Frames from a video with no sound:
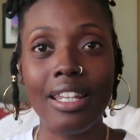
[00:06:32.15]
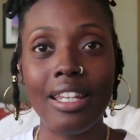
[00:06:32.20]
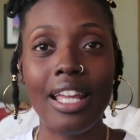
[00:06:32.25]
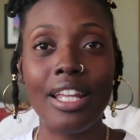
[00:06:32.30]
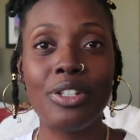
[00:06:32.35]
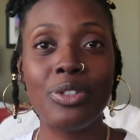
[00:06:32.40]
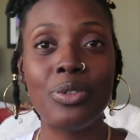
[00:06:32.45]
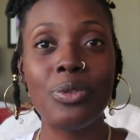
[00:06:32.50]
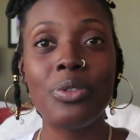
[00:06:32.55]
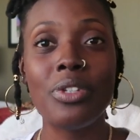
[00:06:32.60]

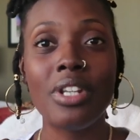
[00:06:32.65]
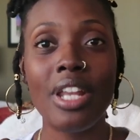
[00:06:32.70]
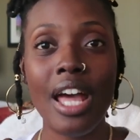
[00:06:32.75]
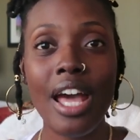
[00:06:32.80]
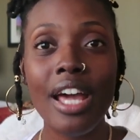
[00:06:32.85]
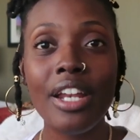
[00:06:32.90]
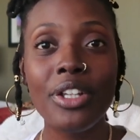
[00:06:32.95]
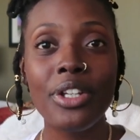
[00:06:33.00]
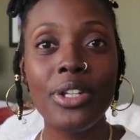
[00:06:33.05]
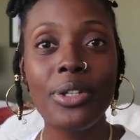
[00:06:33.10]
Like, do
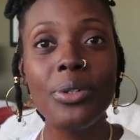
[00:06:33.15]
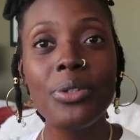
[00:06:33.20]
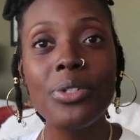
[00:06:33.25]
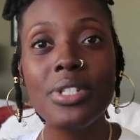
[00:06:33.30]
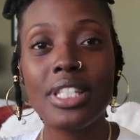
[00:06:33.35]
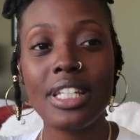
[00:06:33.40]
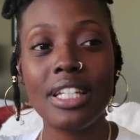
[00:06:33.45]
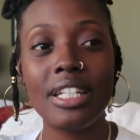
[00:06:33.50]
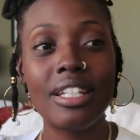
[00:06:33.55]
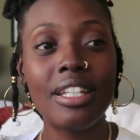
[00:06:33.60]
not
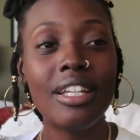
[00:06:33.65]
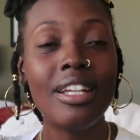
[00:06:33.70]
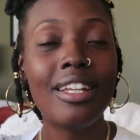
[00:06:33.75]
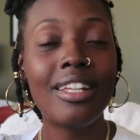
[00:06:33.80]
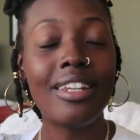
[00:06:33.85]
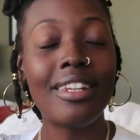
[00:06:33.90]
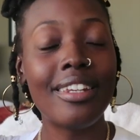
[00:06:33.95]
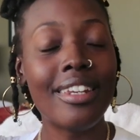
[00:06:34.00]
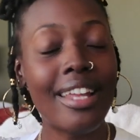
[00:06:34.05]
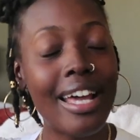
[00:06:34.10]
use it.
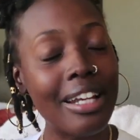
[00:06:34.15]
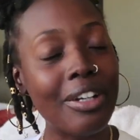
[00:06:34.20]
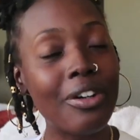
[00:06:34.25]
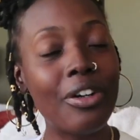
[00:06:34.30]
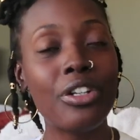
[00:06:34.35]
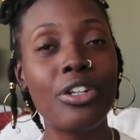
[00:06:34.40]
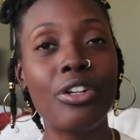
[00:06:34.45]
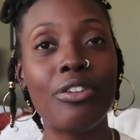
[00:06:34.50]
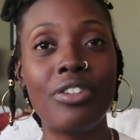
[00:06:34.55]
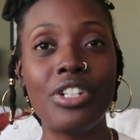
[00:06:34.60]
Not
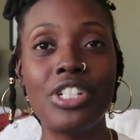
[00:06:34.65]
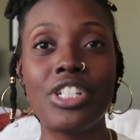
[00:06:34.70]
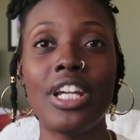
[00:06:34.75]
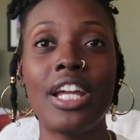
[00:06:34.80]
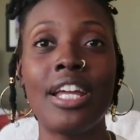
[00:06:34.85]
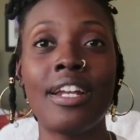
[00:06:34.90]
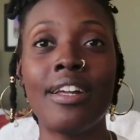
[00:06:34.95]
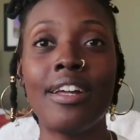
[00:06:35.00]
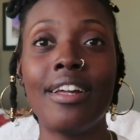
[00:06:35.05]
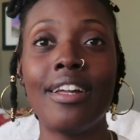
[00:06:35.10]
on your
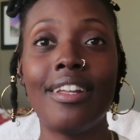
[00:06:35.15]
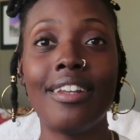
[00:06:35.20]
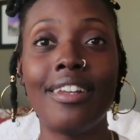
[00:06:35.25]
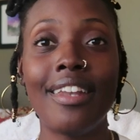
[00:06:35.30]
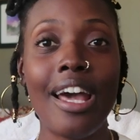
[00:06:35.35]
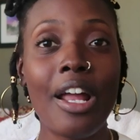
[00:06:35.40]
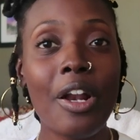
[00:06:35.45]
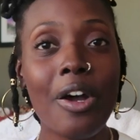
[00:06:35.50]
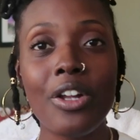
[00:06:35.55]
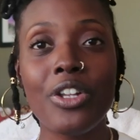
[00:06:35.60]
vagina,
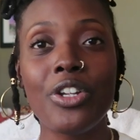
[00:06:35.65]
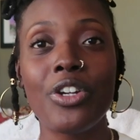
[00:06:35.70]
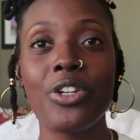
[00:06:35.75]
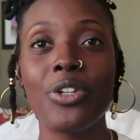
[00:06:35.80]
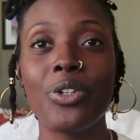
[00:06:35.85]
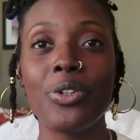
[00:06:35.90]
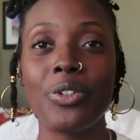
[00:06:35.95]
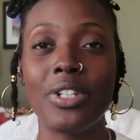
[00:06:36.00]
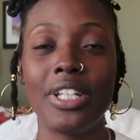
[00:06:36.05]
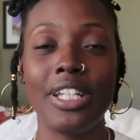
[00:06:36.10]
not on your
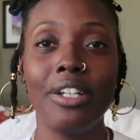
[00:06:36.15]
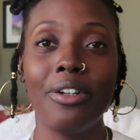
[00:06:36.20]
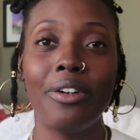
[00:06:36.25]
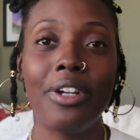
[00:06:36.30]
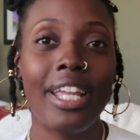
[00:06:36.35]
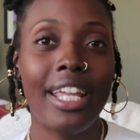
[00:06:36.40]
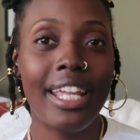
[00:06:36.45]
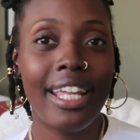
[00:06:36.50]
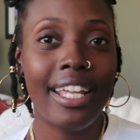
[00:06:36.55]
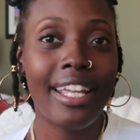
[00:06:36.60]
yoni,
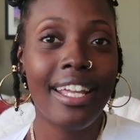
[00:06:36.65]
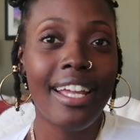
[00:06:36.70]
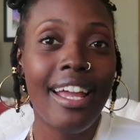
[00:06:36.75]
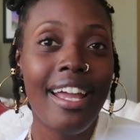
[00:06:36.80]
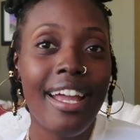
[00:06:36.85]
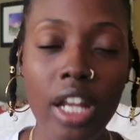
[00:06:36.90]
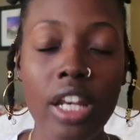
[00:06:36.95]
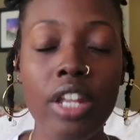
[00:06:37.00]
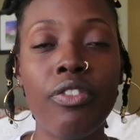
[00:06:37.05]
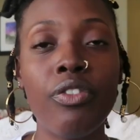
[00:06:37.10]
okay?
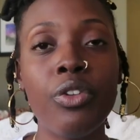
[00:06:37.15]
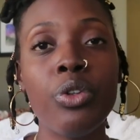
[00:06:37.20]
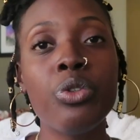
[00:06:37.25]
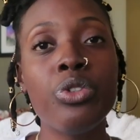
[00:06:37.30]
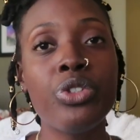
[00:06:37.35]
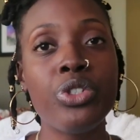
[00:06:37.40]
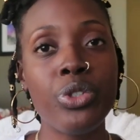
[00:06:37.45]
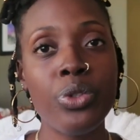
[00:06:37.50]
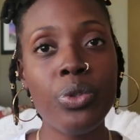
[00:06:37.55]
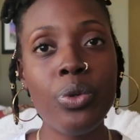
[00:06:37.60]
And if you
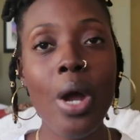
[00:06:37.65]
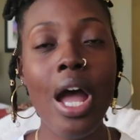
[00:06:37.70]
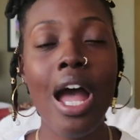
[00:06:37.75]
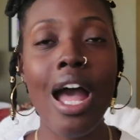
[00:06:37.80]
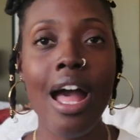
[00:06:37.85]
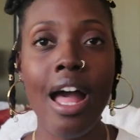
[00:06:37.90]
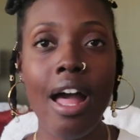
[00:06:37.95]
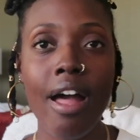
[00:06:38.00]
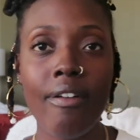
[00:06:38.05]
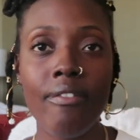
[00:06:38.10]
do
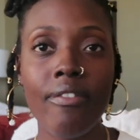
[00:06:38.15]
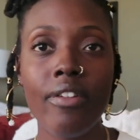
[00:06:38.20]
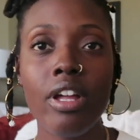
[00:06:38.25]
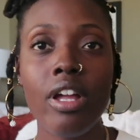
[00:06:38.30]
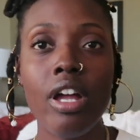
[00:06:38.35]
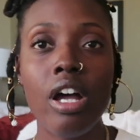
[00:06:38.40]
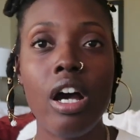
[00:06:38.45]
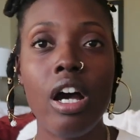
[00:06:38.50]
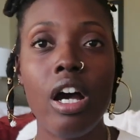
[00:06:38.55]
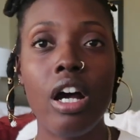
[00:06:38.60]
have
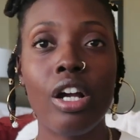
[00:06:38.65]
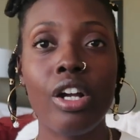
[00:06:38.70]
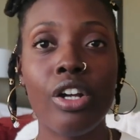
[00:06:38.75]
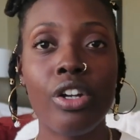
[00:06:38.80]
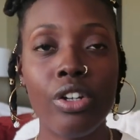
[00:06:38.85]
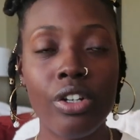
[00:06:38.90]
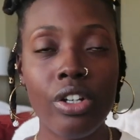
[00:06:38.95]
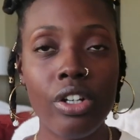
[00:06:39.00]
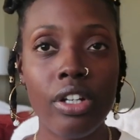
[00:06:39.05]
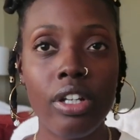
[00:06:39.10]
a
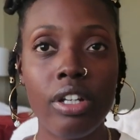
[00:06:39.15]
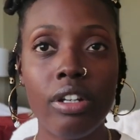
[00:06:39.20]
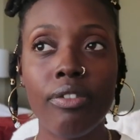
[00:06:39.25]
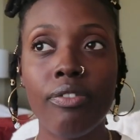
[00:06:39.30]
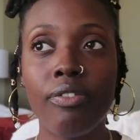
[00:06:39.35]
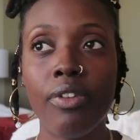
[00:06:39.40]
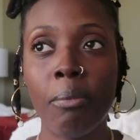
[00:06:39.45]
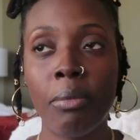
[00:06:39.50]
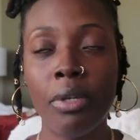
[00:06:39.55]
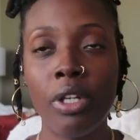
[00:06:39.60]
good
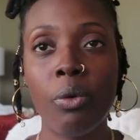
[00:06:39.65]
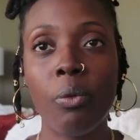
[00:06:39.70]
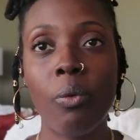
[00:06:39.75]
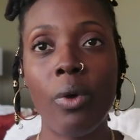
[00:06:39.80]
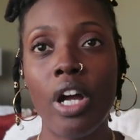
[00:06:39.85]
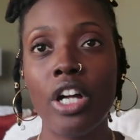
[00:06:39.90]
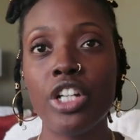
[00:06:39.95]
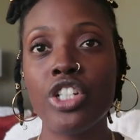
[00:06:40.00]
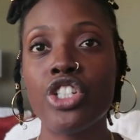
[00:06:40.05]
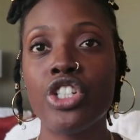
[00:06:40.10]
feminine
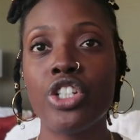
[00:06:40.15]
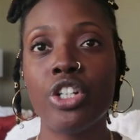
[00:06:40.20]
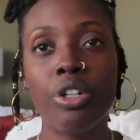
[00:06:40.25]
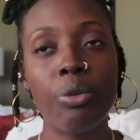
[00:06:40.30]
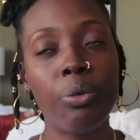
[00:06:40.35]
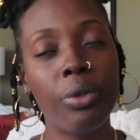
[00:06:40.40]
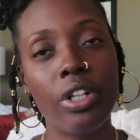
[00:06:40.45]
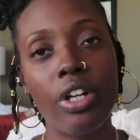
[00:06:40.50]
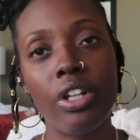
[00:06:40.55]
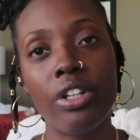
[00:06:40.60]
wash, share
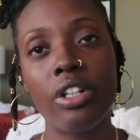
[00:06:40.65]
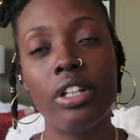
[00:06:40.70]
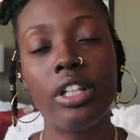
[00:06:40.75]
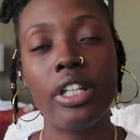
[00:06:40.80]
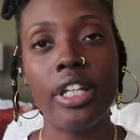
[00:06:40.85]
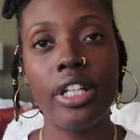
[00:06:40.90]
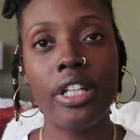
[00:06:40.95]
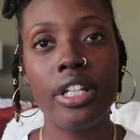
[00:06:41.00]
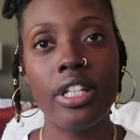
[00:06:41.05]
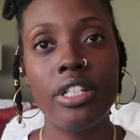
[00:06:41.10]
it with other
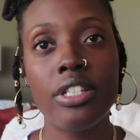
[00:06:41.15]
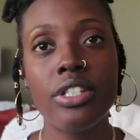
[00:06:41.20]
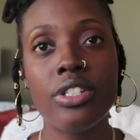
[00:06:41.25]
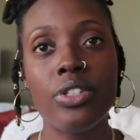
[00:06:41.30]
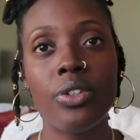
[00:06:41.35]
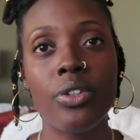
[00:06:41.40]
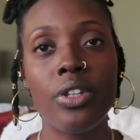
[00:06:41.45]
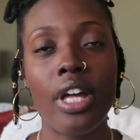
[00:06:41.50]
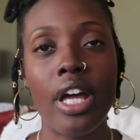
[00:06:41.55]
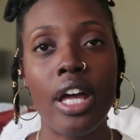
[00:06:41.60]
ladies
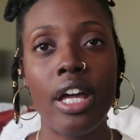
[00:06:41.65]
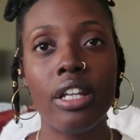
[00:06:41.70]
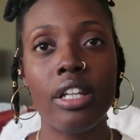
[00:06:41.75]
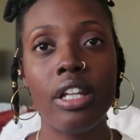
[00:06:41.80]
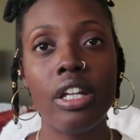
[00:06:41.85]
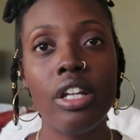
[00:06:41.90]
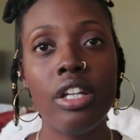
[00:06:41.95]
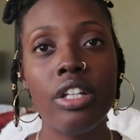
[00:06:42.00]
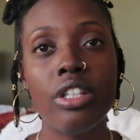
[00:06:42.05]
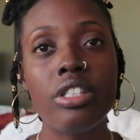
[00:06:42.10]
so that
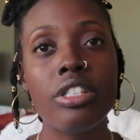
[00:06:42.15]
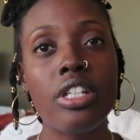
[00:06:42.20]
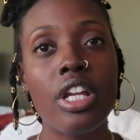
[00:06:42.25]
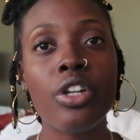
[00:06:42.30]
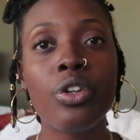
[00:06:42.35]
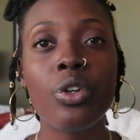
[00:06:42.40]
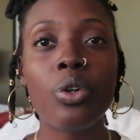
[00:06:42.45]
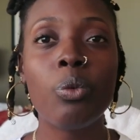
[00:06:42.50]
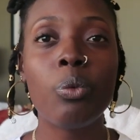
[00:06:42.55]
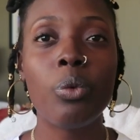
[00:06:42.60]

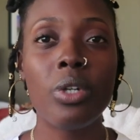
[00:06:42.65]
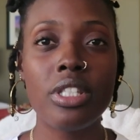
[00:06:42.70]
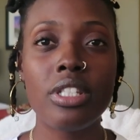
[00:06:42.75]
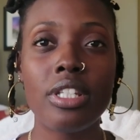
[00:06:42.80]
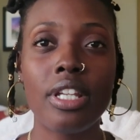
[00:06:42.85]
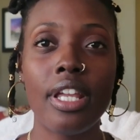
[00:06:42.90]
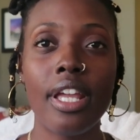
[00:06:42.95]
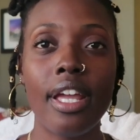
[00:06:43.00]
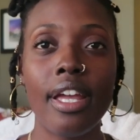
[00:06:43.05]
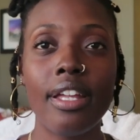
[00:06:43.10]
they know what
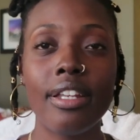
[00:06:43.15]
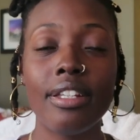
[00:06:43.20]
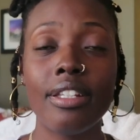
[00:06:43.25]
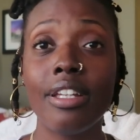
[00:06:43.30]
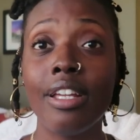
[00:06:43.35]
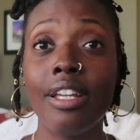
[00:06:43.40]
to get.